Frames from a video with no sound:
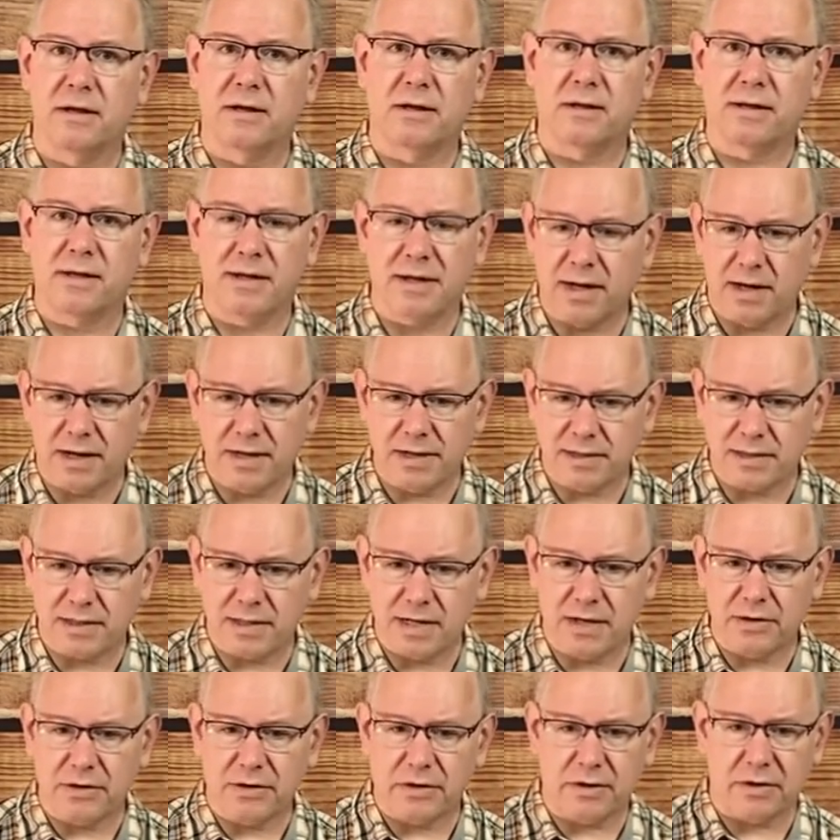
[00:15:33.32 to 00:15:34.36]
It's
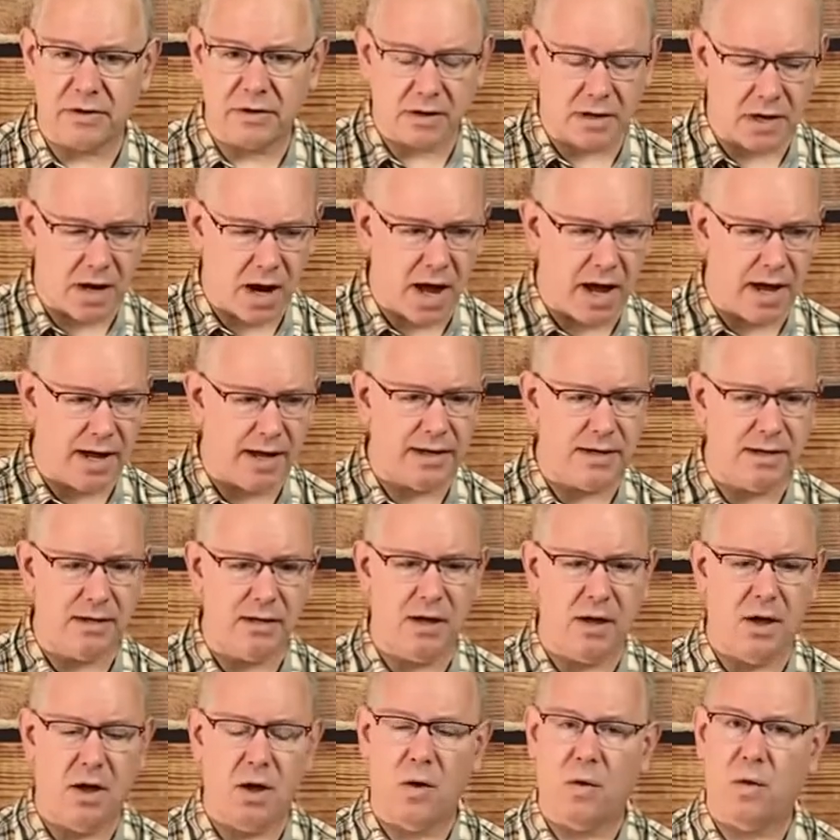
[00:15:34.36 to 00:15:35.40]
either God
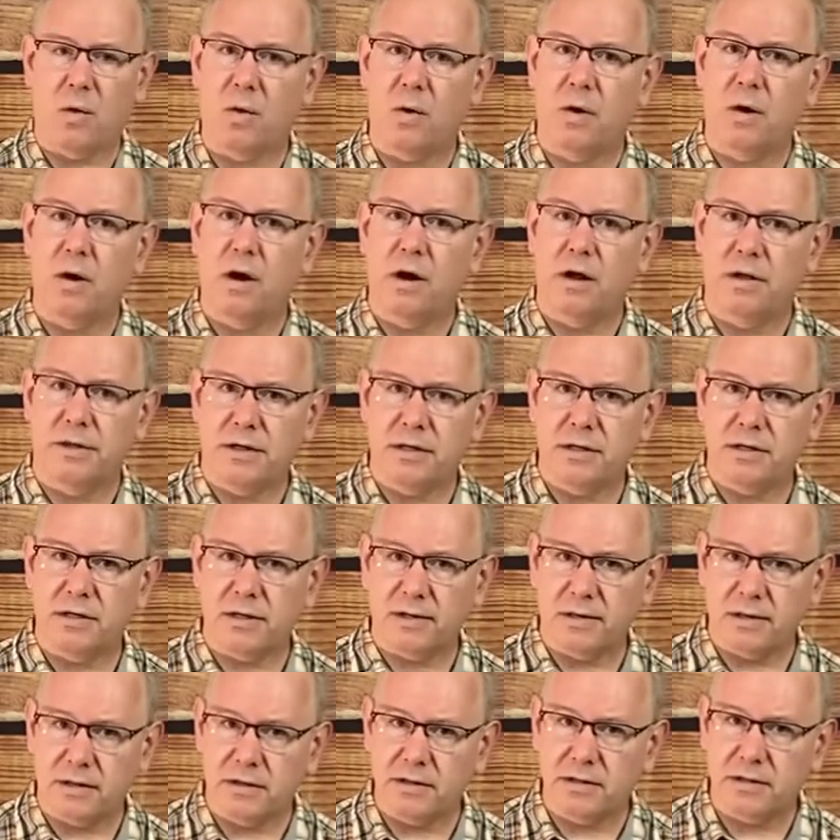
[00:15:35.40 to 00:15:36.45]
or
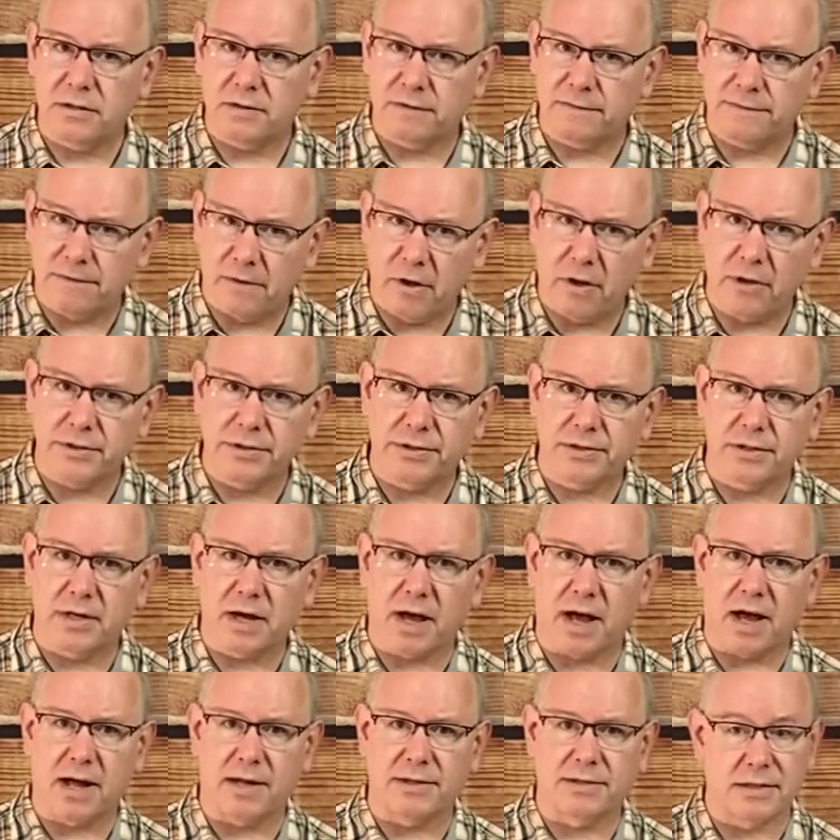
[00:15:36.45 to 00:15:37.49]
these false
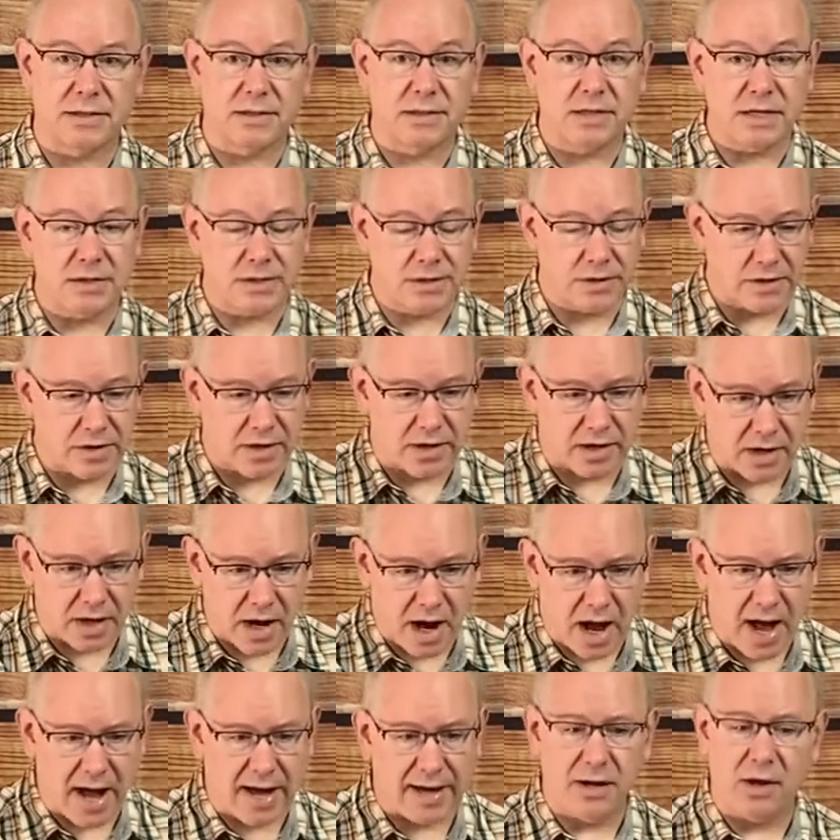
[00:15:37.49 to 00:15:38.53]
gods. It's either
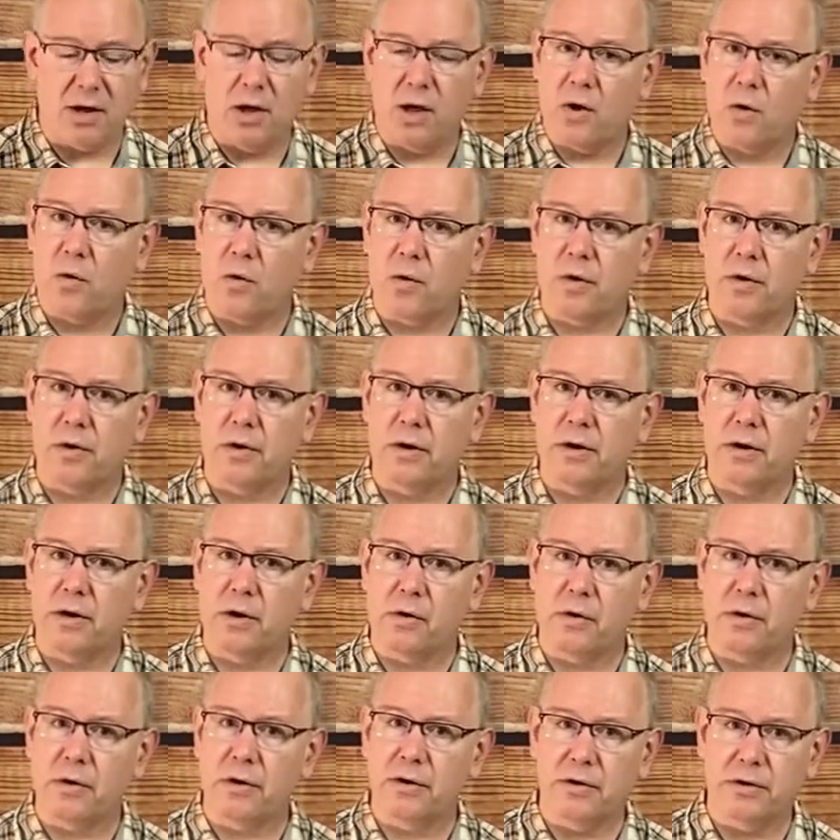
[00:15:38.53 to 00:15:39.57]
God
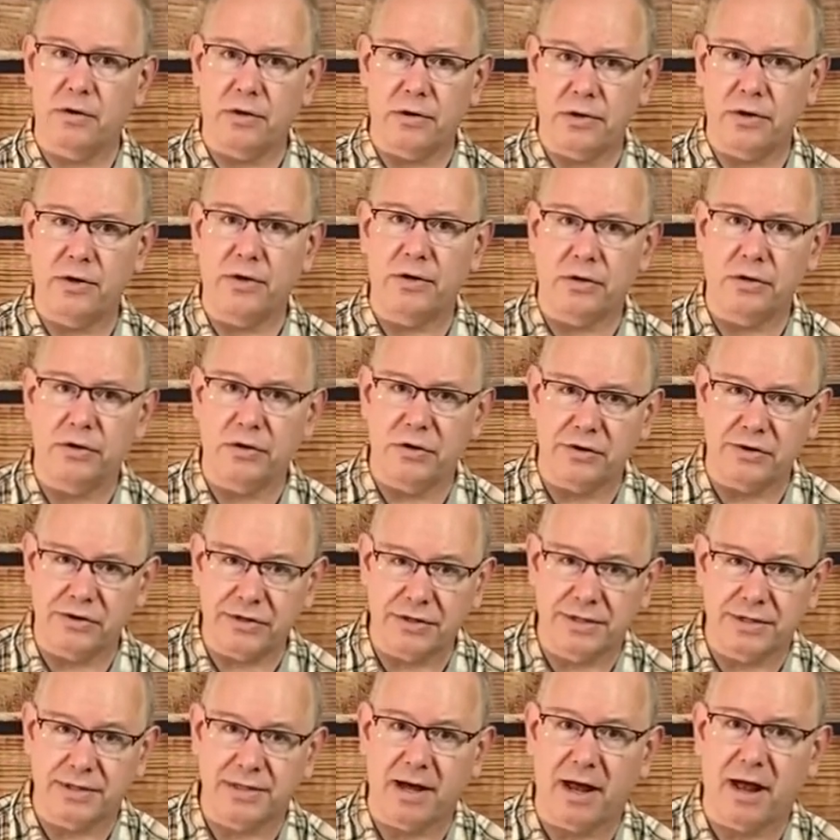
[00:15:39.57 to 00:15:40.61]
or
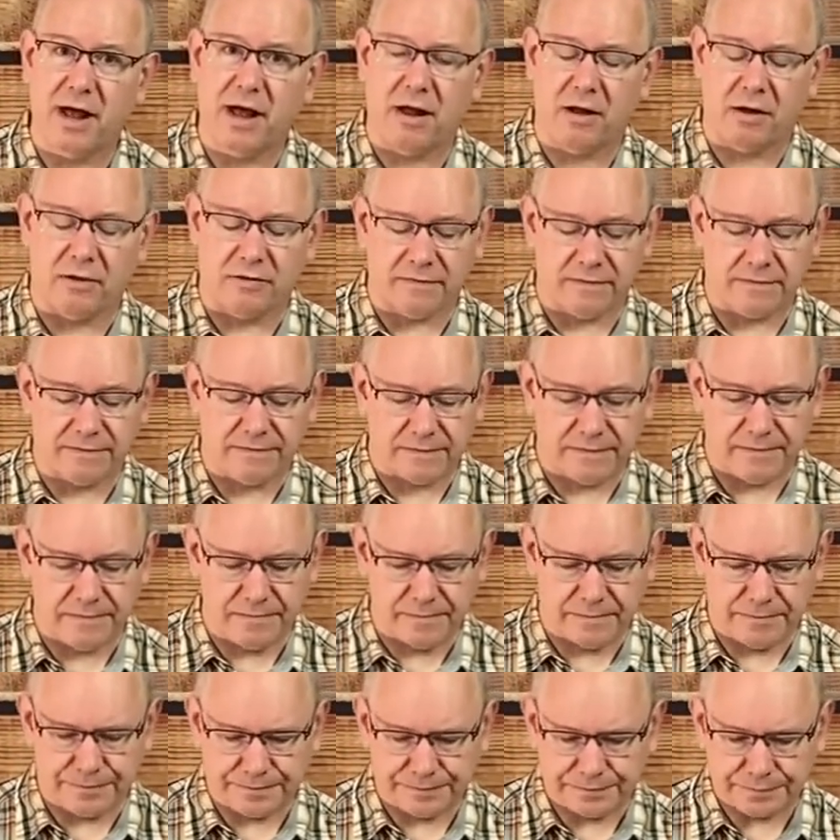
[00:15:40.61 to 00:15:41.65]
yourself.
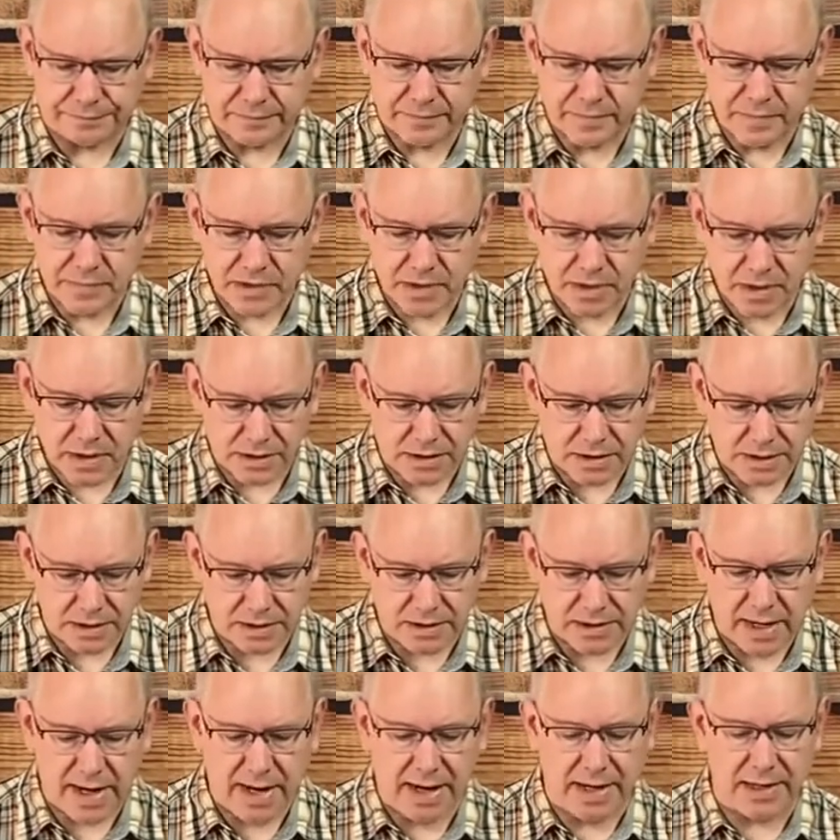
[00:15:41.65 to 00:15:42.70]

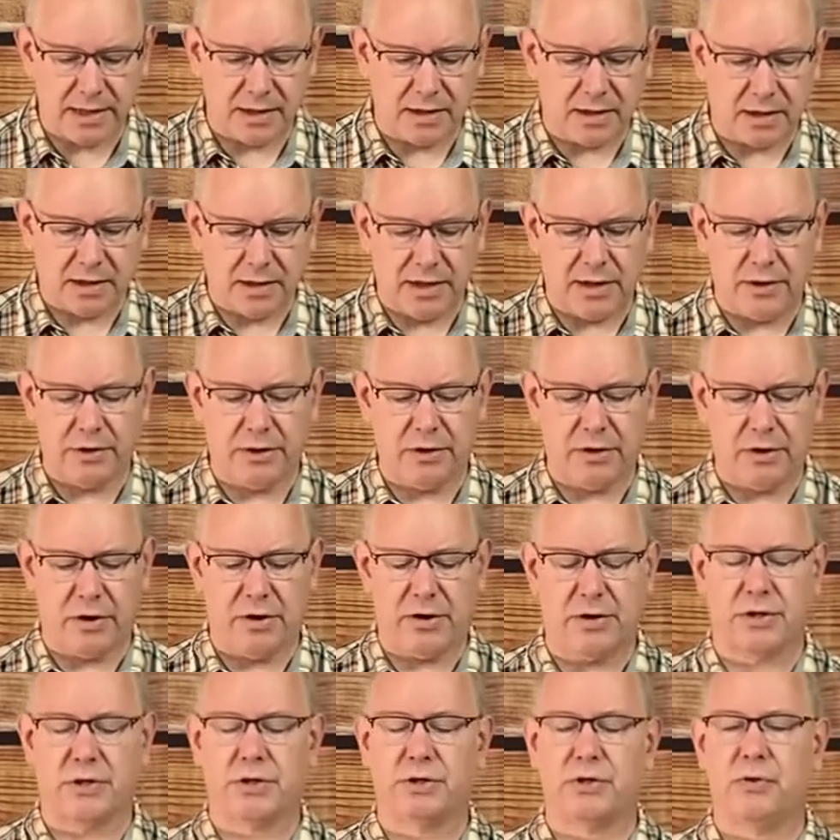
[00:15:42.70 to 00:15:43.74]
Today, declare
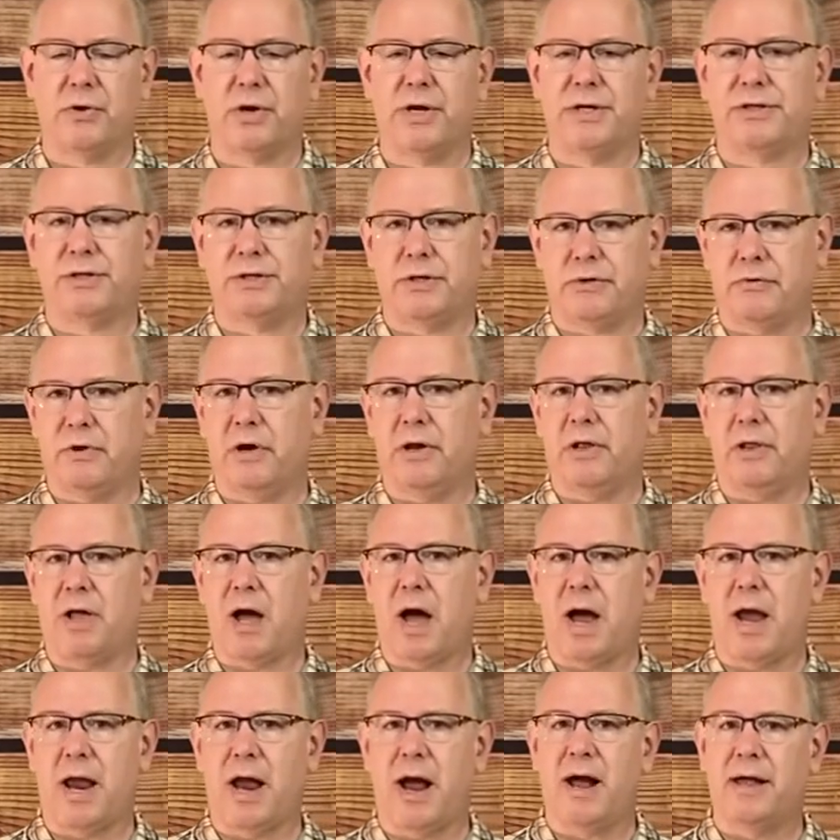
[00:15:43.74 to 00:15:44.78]
your choice to
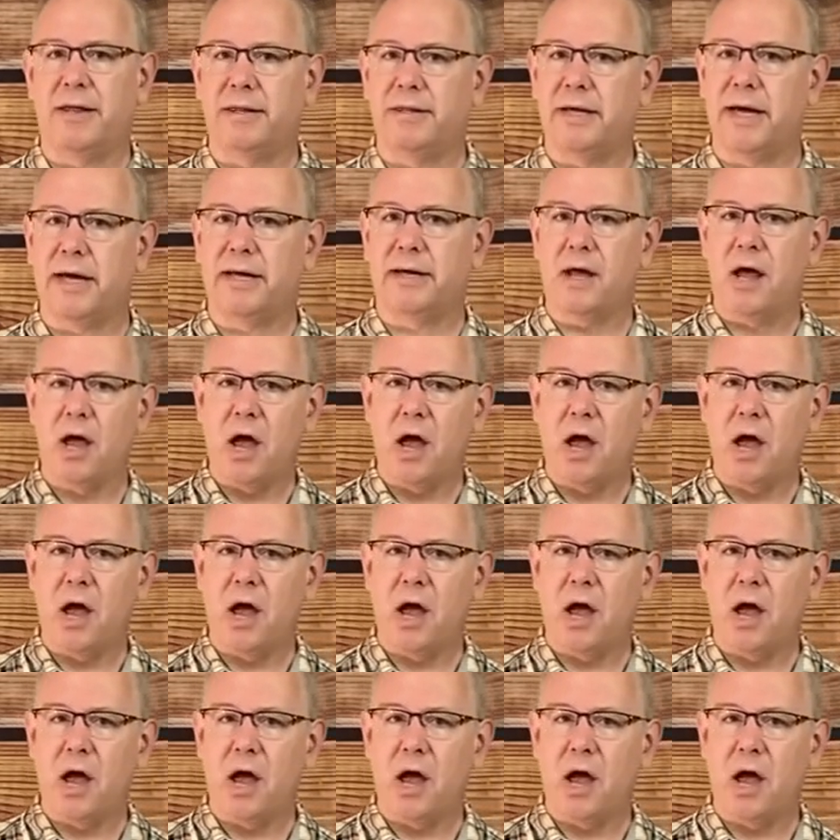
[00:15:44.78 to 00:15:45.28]
rely on that